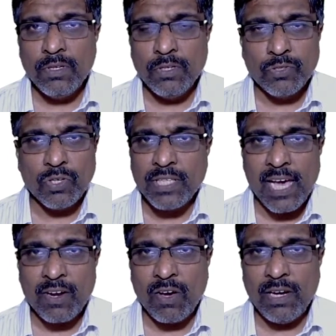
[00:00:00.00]
So they
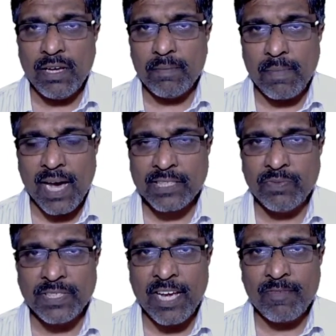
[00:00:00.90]
are all marks
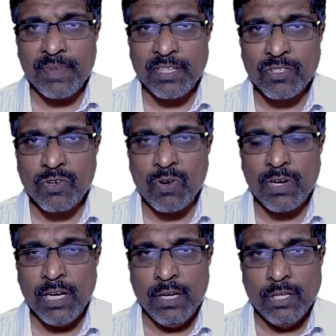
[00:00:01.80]
which have been
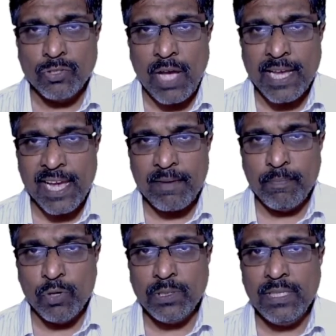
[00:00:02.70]
scored. So I can
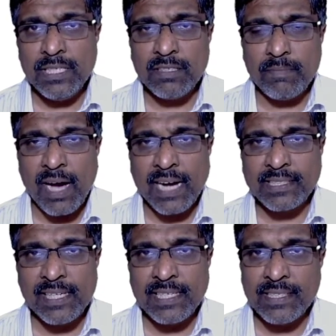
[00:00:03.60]
put this marks
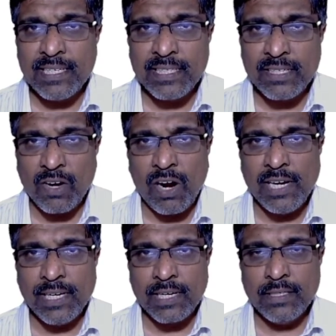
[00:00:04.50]
in a certain
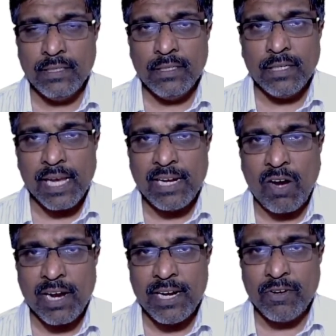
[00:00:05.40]
order in
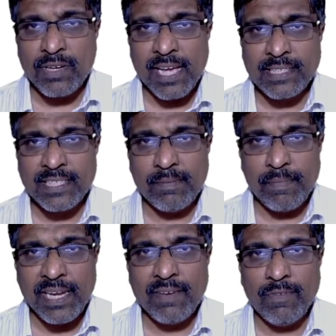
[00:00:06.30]
order to get some
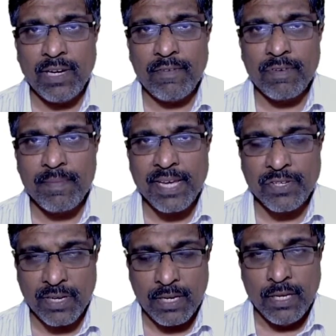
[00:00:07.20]
meaningful
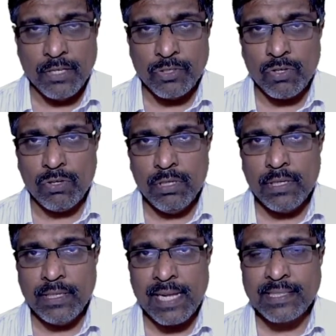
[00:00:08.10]
information.
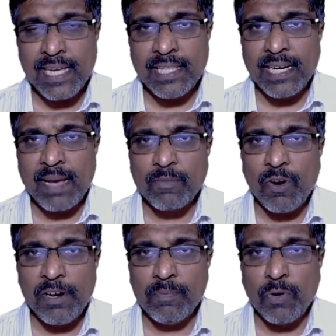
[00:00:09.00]
So let's say that I'm
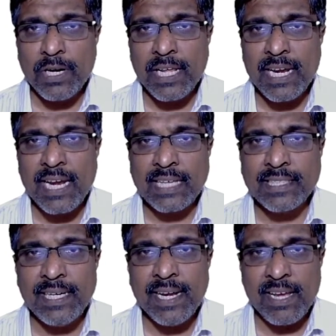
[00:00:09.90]
going to put it in
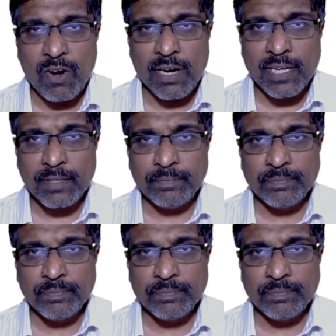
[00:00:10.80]
ascending order.